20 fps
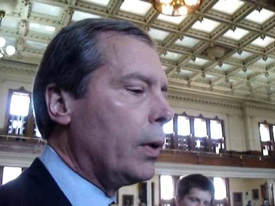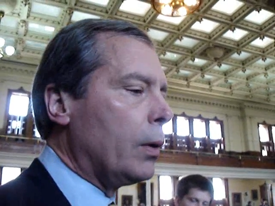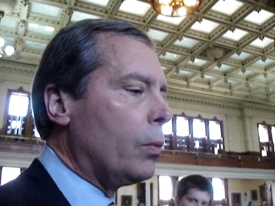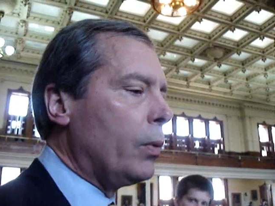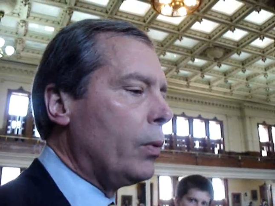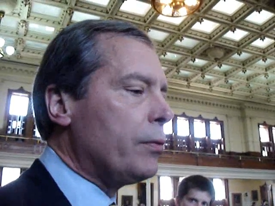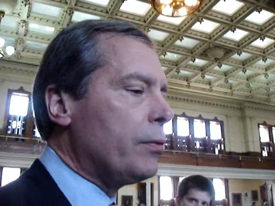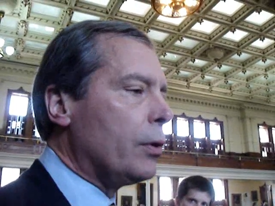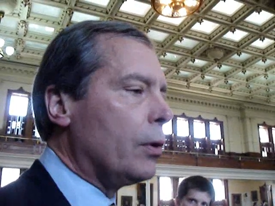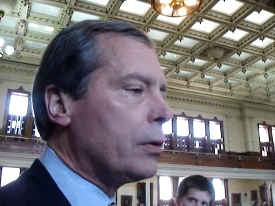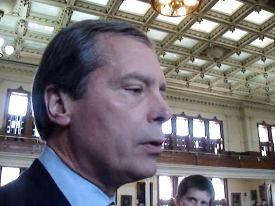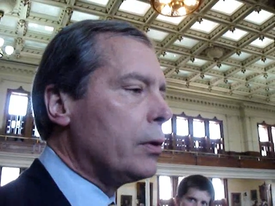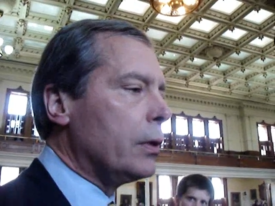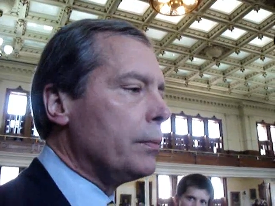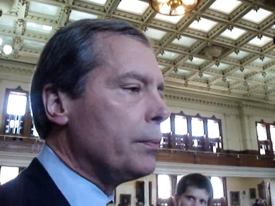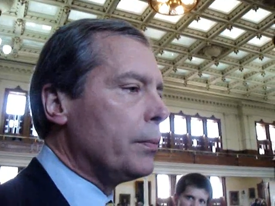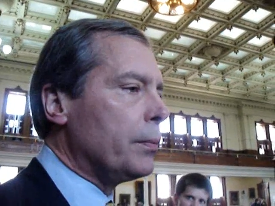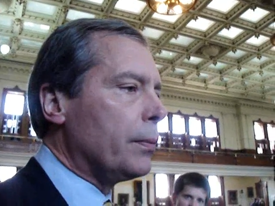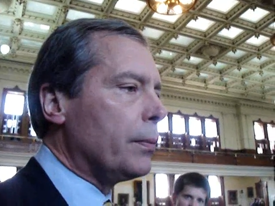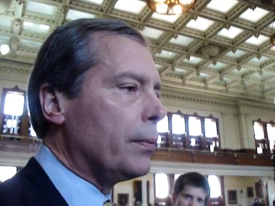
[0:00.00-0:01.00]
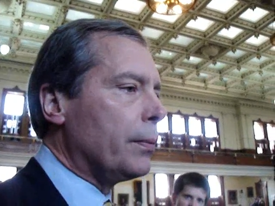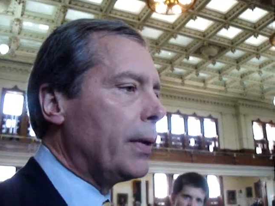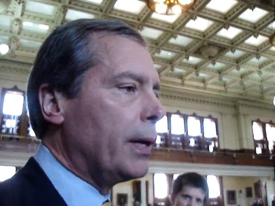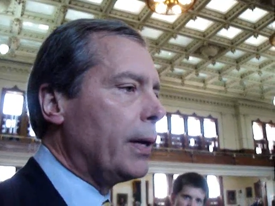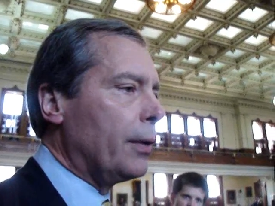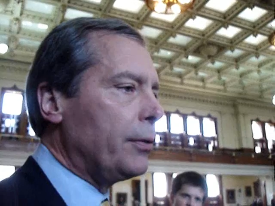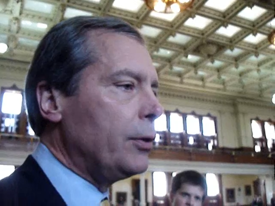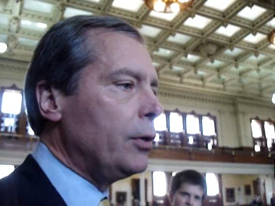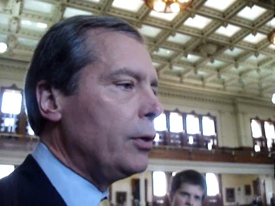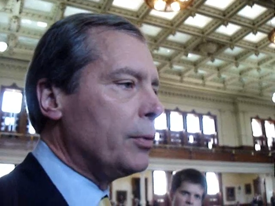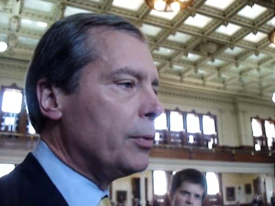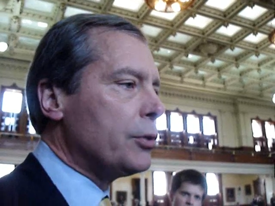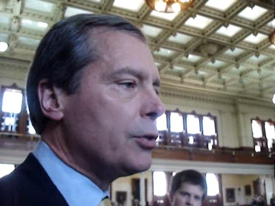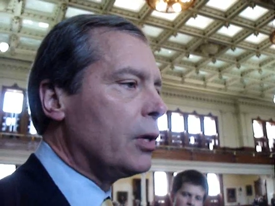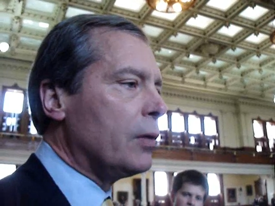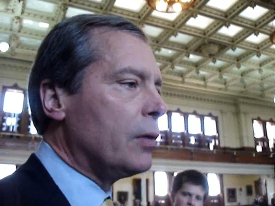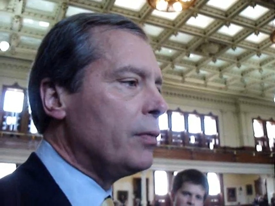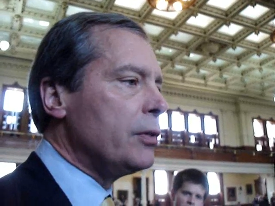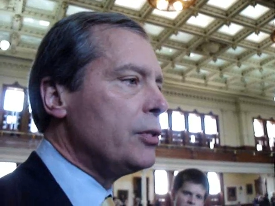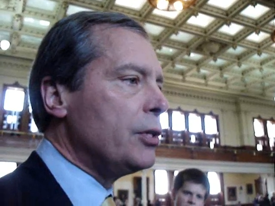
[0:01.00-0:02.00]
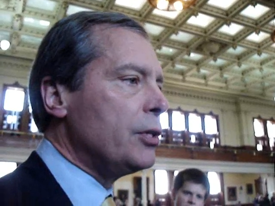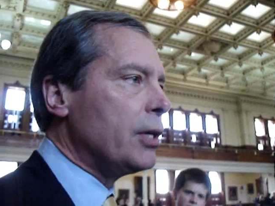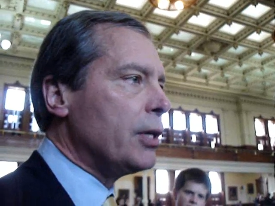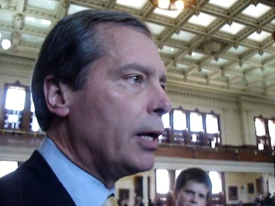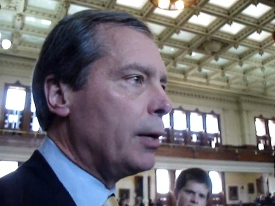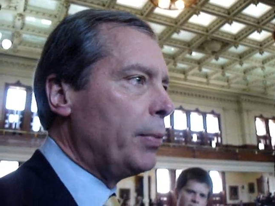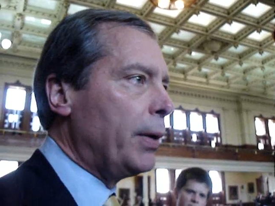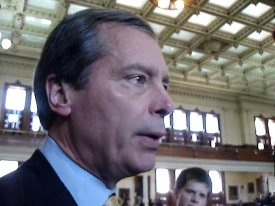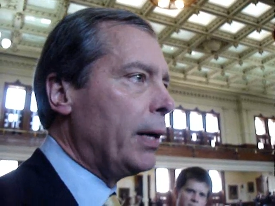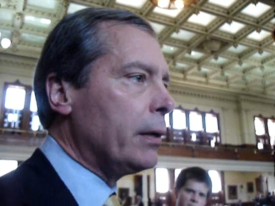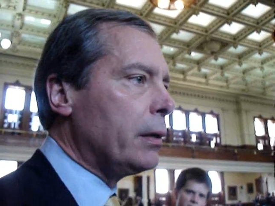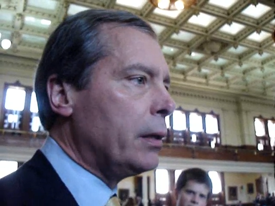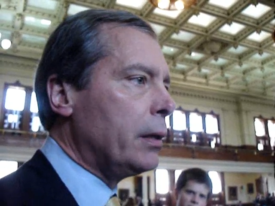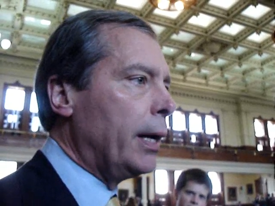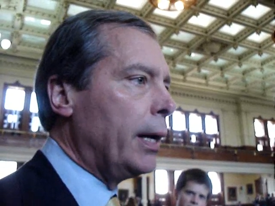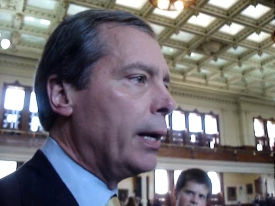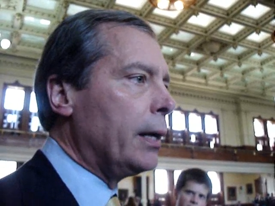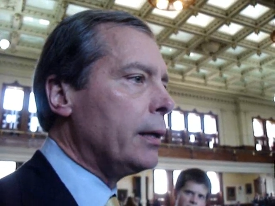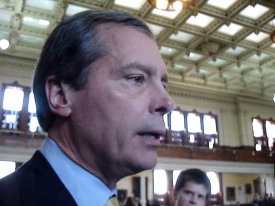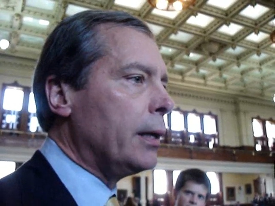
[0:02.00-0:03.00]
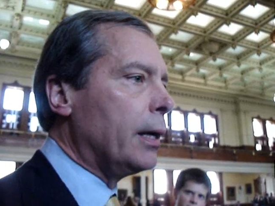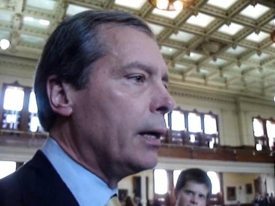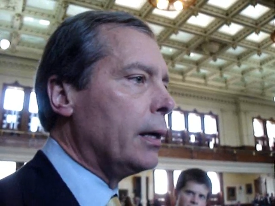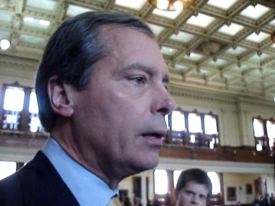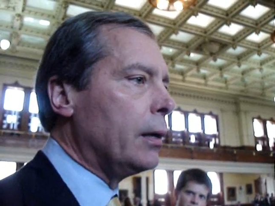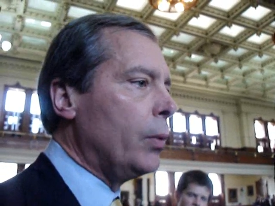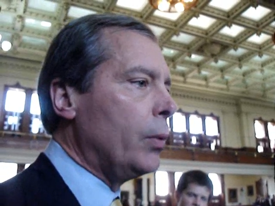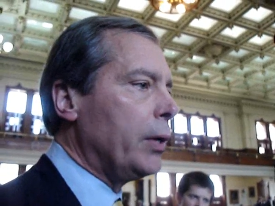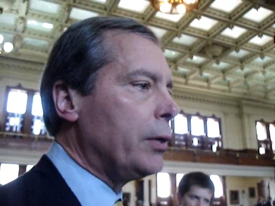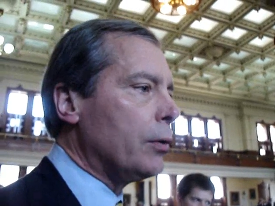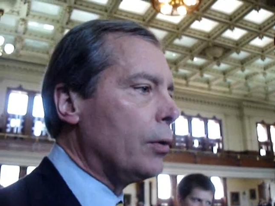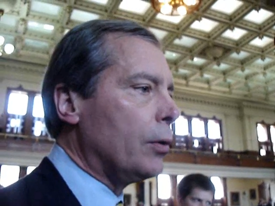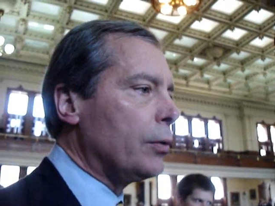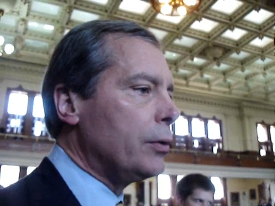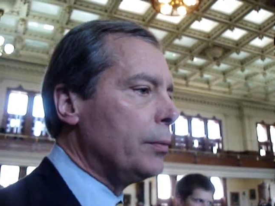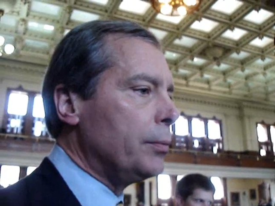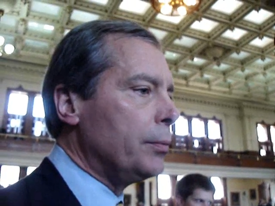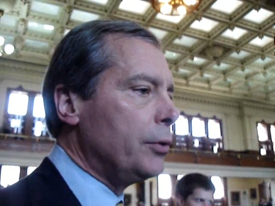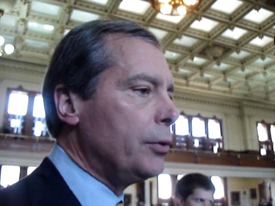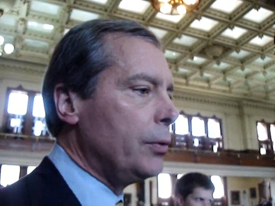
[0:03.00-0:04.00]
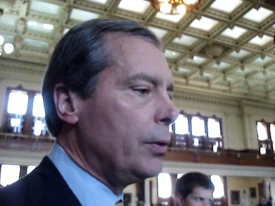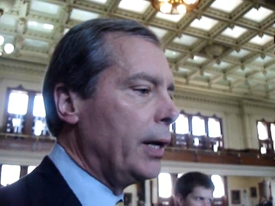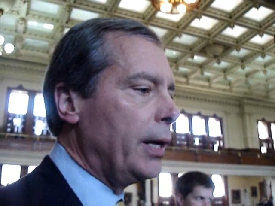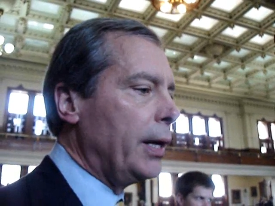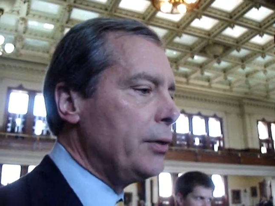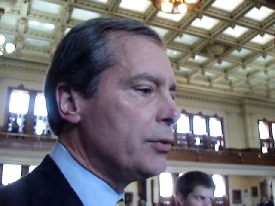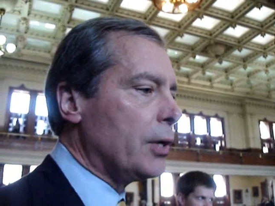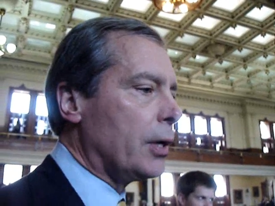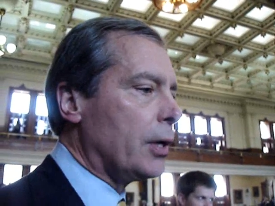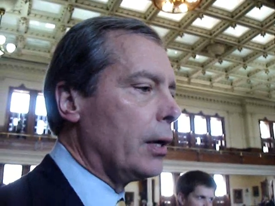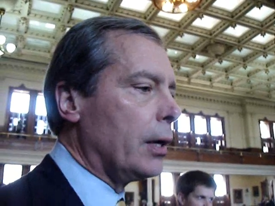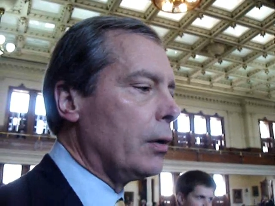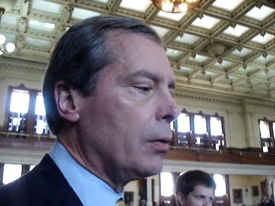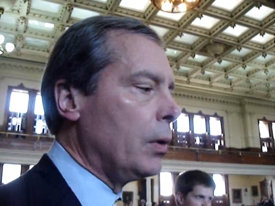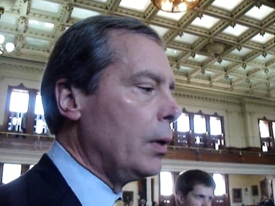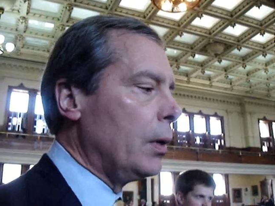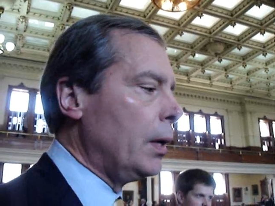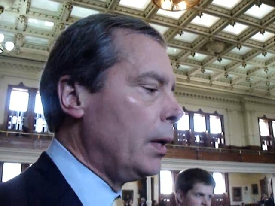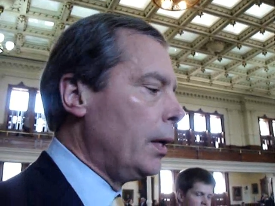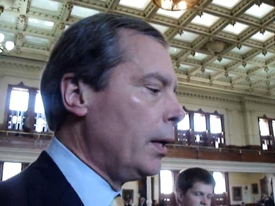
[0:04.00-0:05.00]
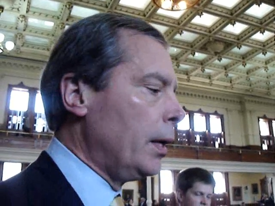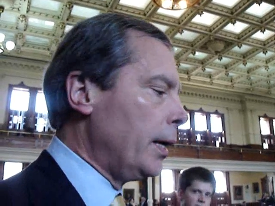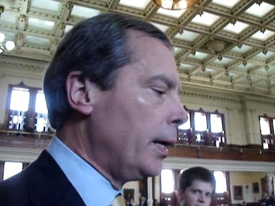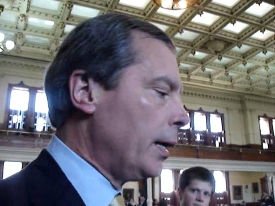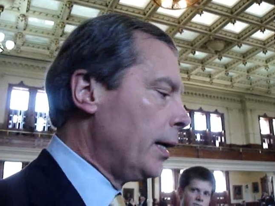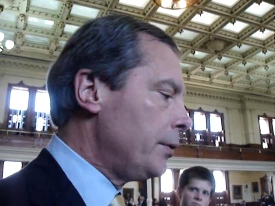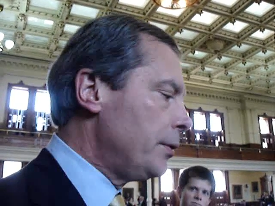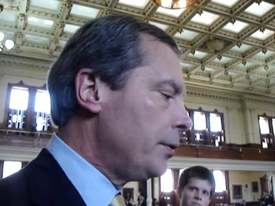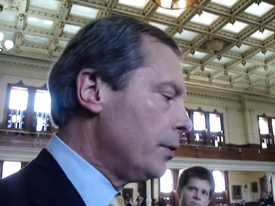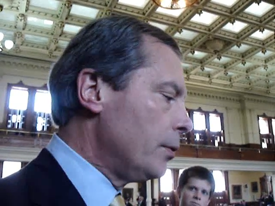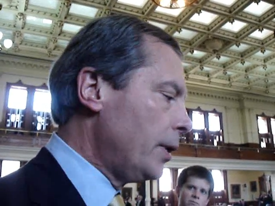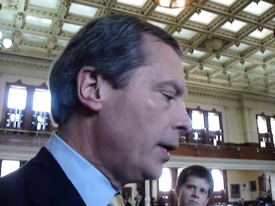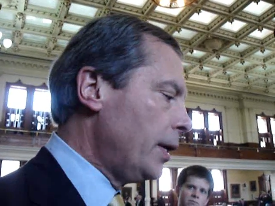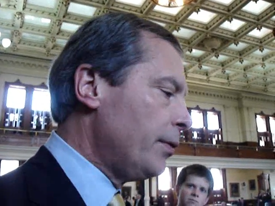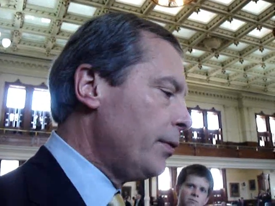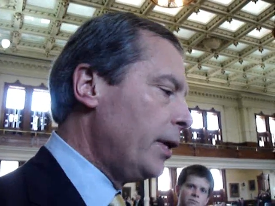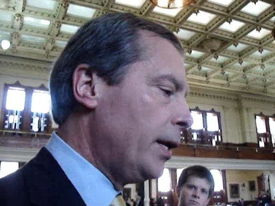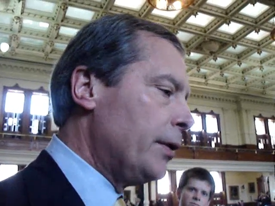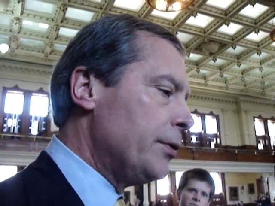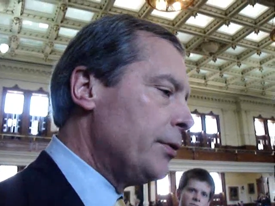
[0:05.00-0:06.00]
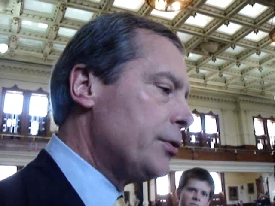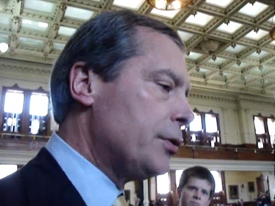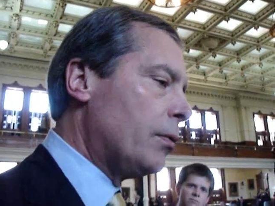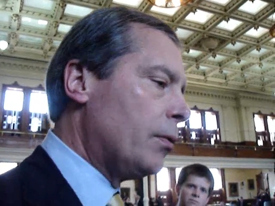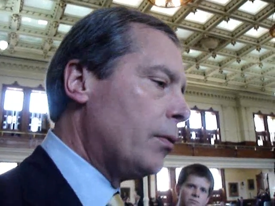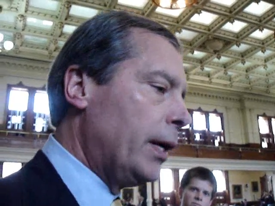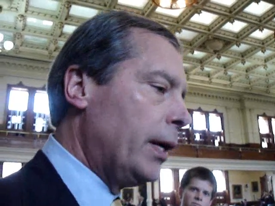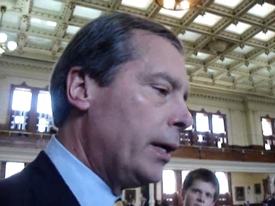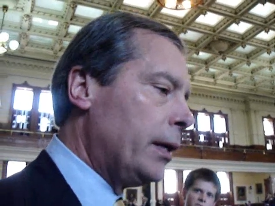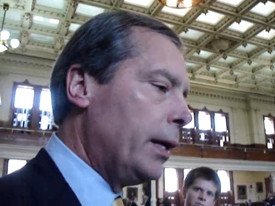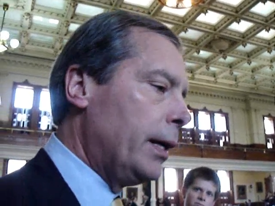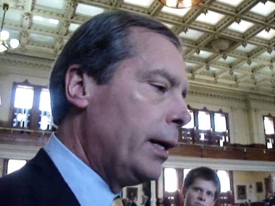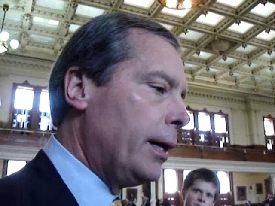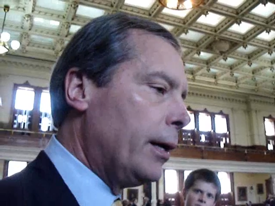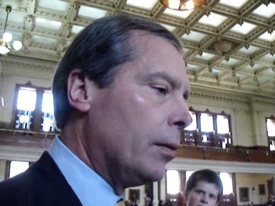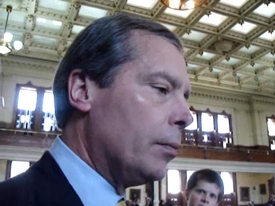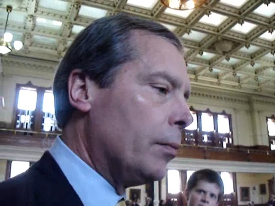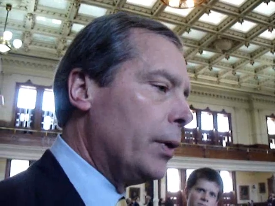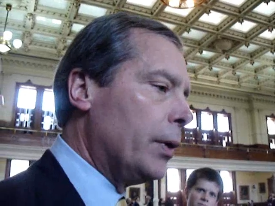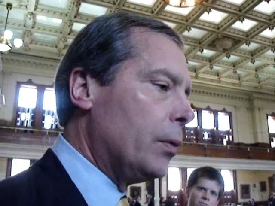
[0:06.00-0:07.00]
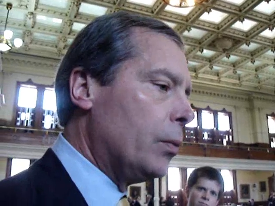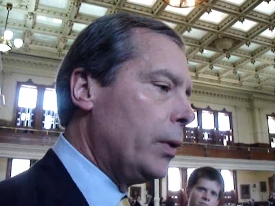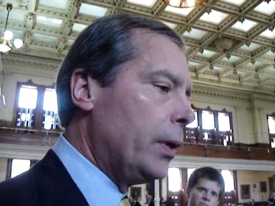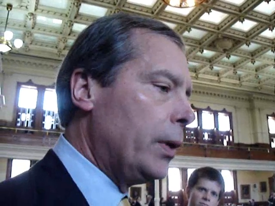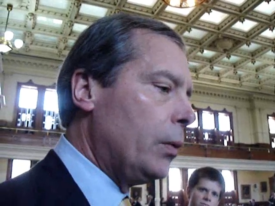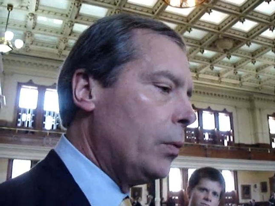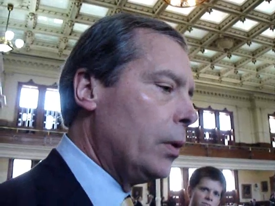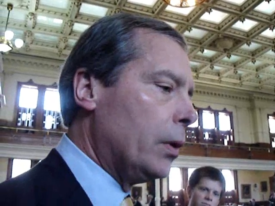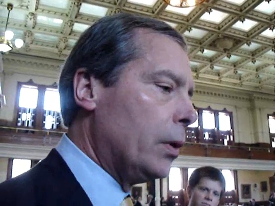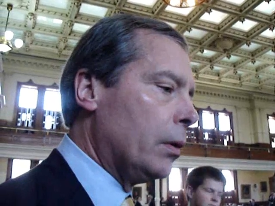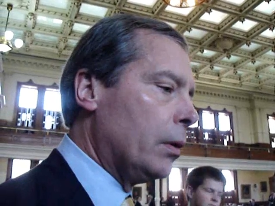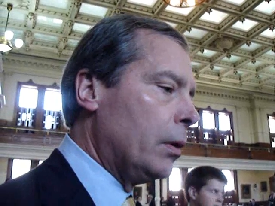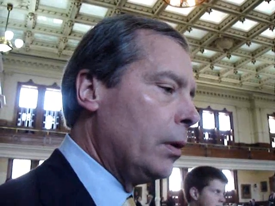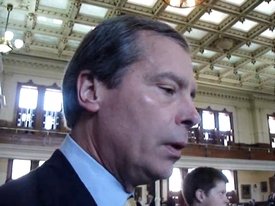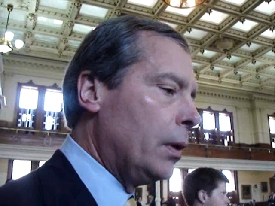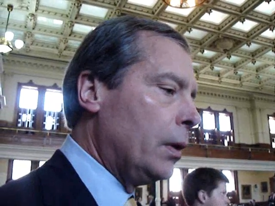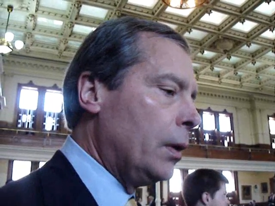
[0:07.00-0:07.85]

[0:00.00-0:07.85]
Well, we talked to Health and Human Services about that. We talked to them 2 days ago, and I don't have an answer right now, but we will